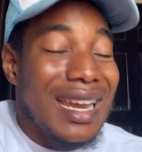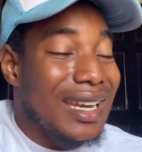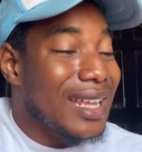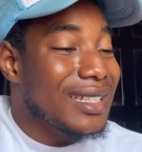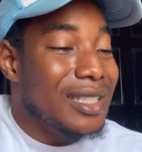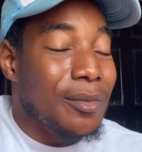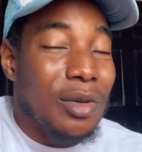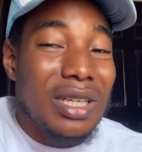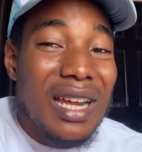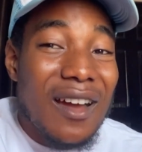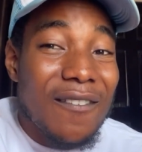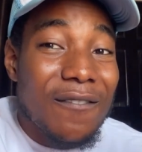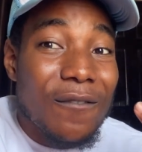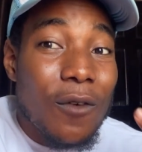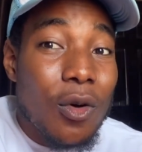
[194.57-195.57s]
let's say more
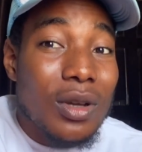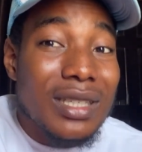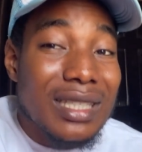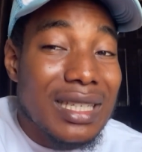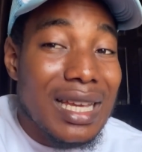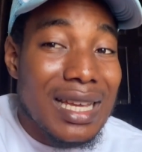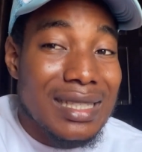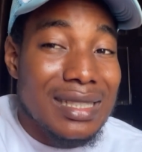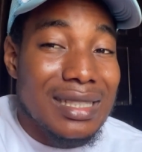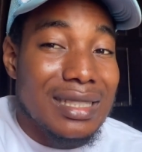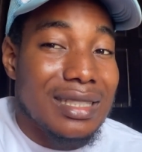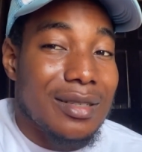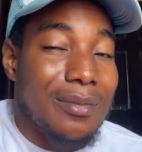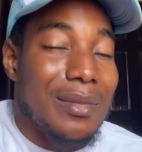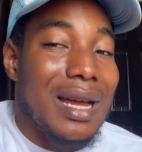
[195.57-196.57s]
than 4 years in
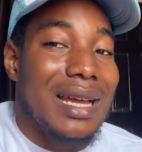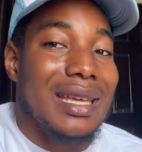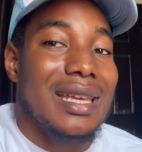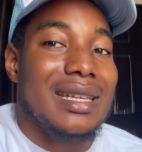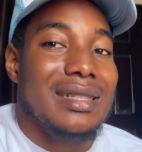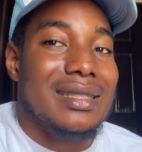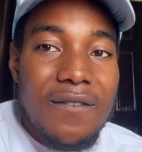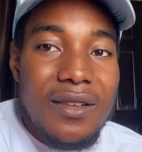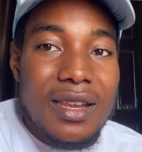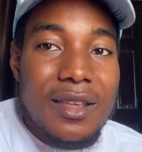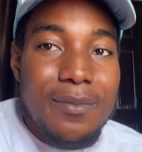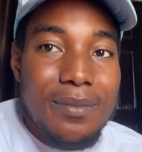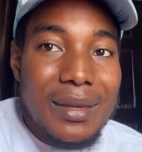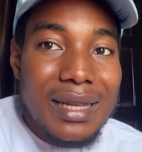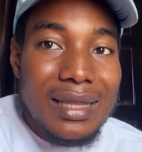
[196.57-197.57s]
the market,
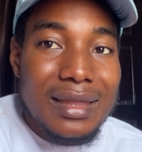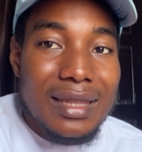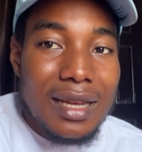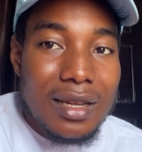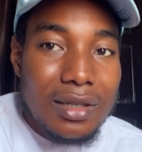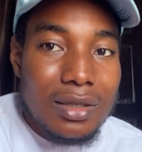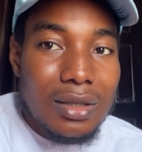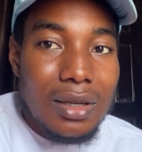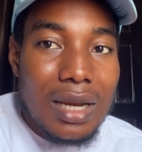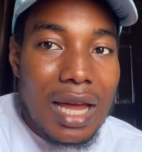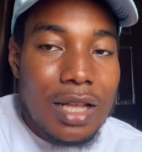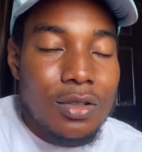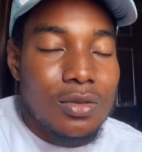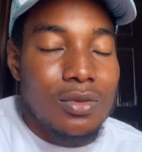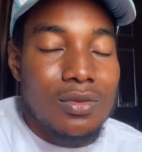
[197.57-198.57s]
flipping $10
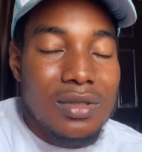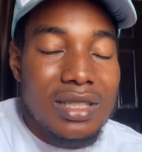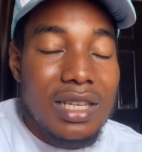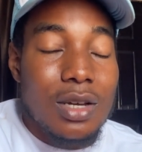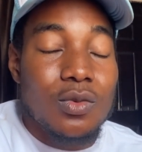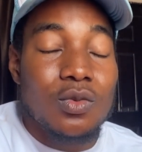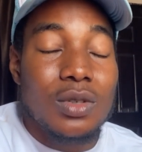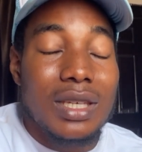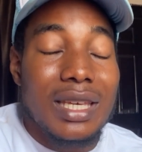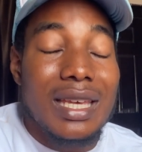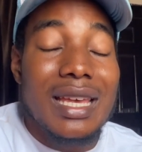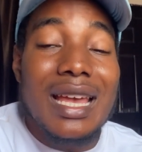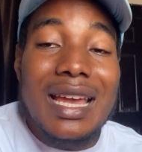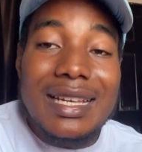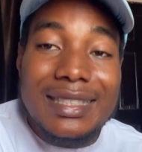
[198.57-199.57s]
to
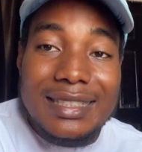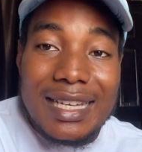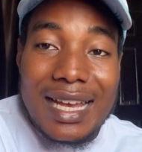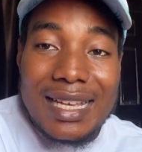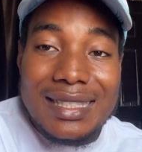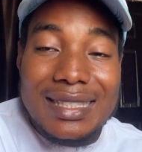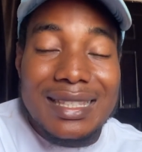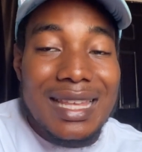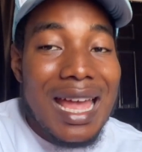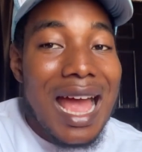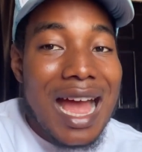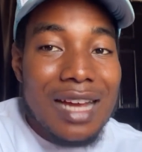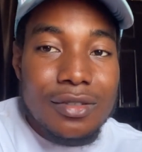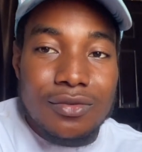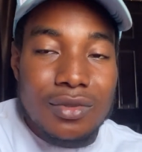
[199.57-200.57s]
7K. Yes, they
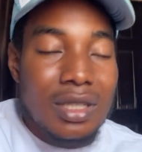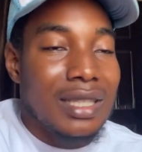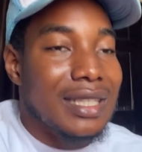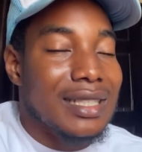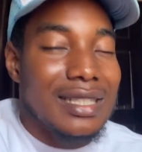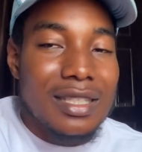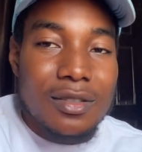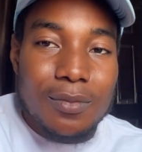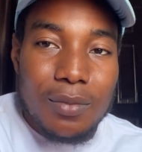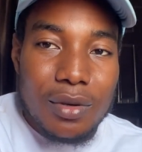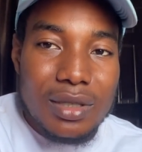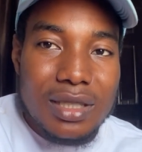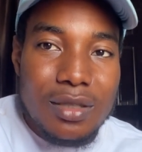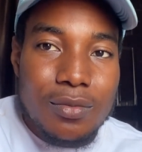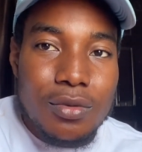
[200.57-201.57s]
are real, it is
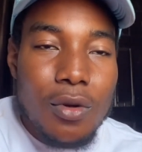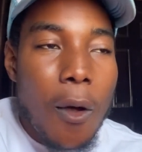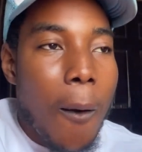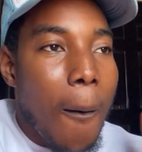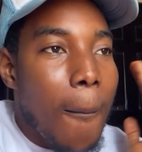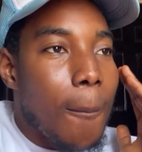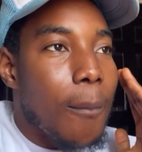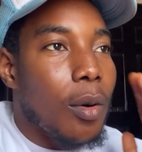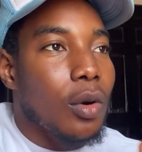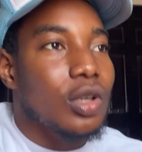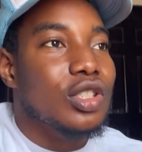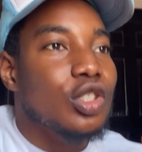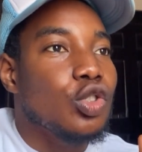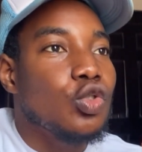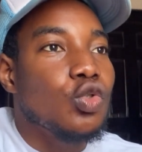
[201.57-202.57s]
possible,
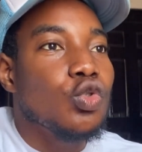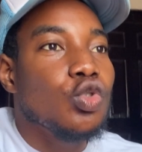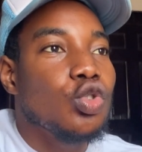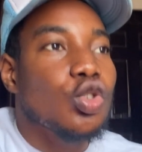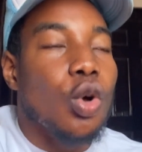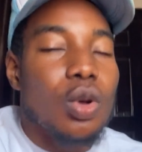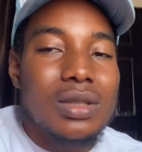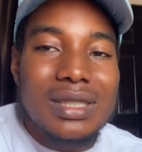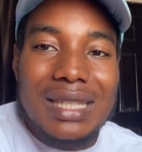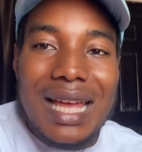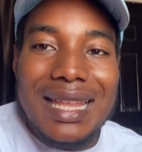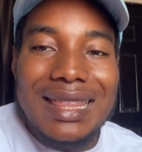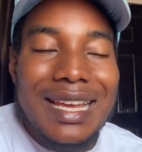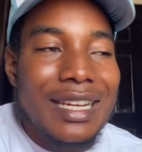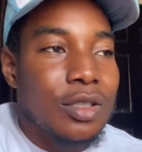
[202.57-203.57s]
but you just
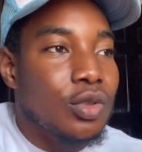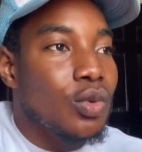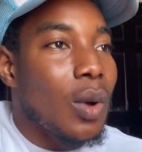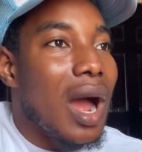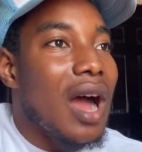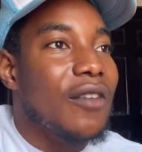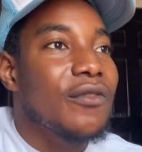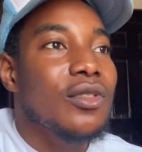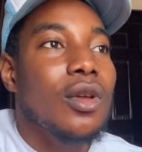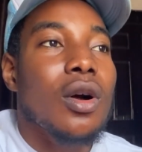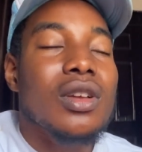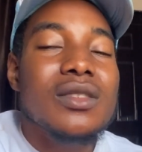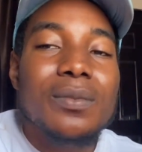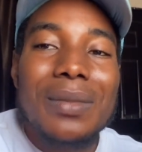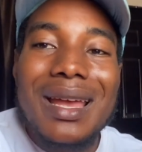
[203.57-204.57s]
started. You have
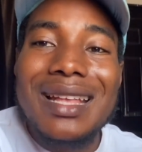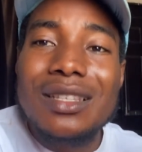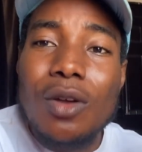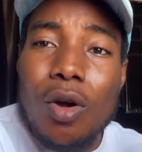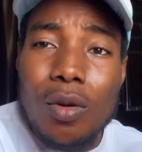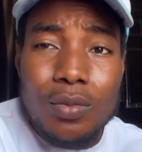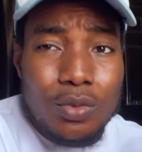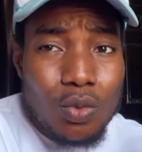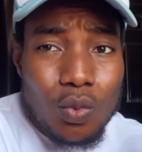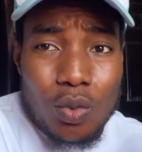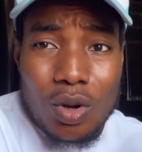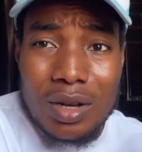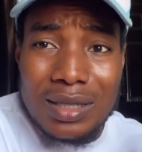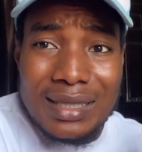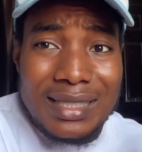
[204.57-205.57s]
not spent up to
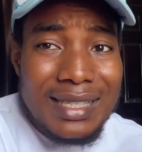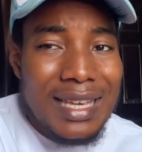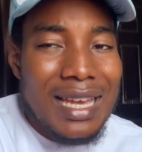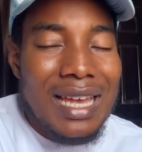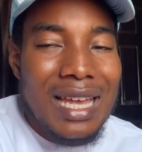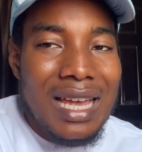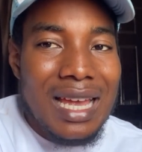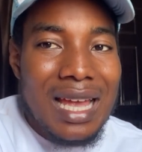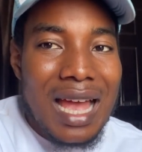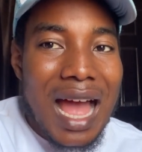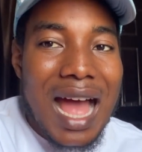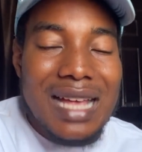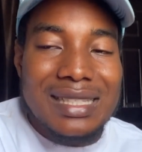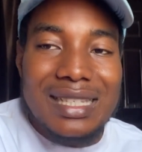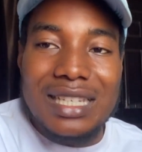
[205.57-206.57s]
1 year
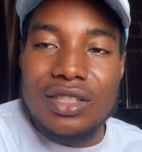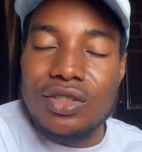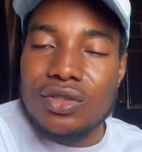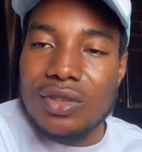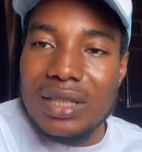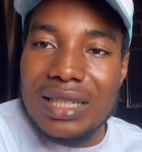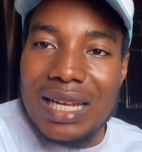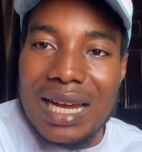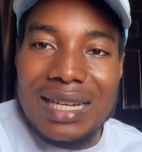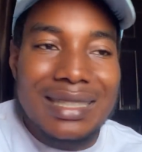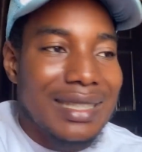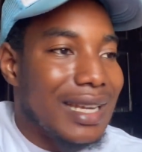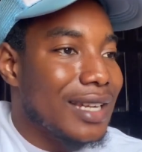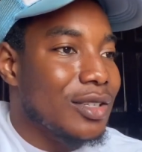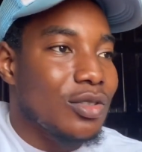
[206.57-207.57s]
as a trader,
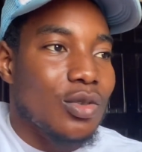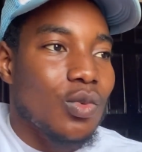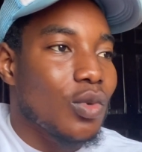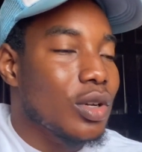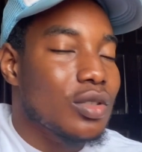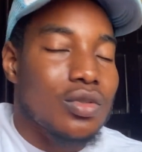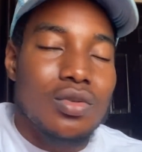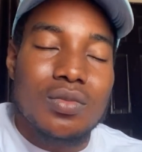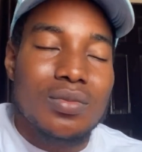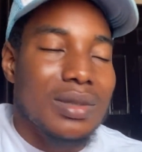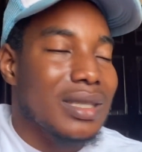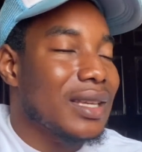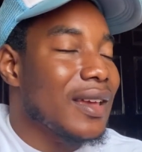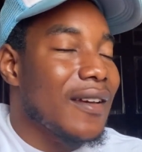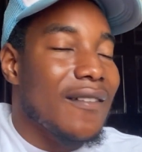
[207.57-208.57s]
then you want to
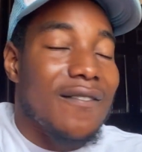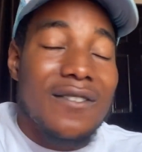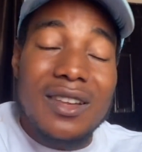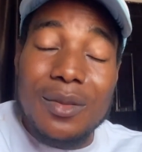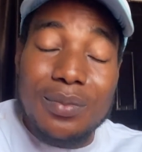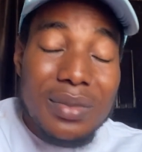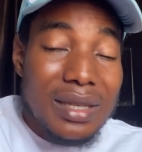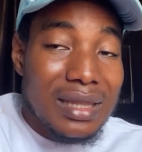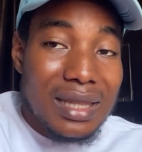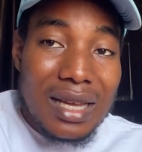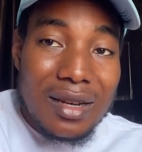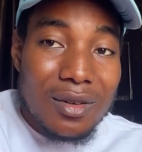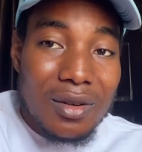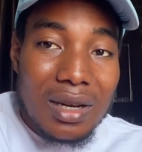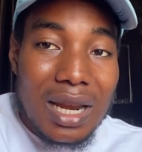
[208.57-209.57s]
be flipping
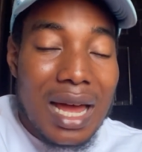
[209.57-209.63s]
$10